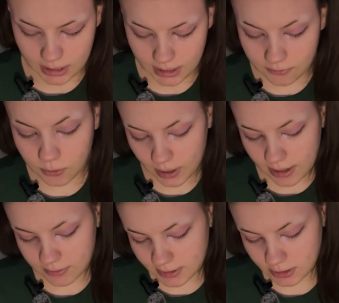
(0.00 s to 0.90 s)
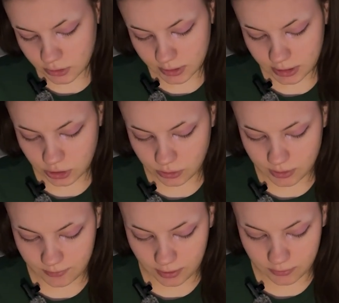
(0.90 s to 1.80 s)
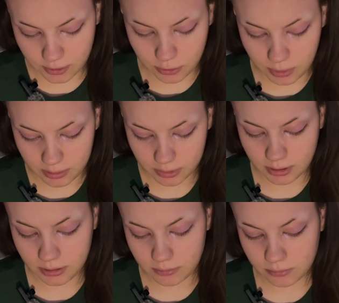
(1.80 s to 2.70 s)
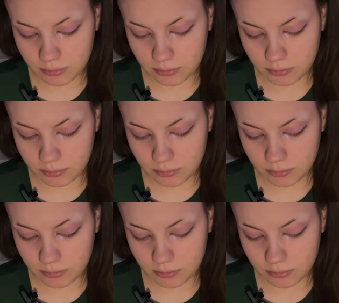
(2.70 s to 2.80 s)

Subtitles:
If you have a sensory issue to velvet, you probably